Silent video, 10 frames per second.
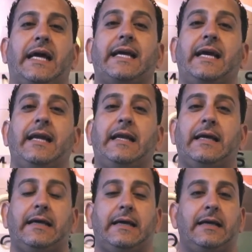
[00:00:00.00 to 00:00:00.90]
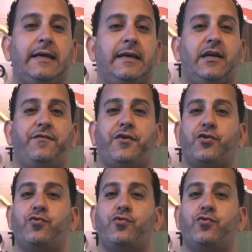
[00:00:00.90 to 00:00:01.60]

Again, if you're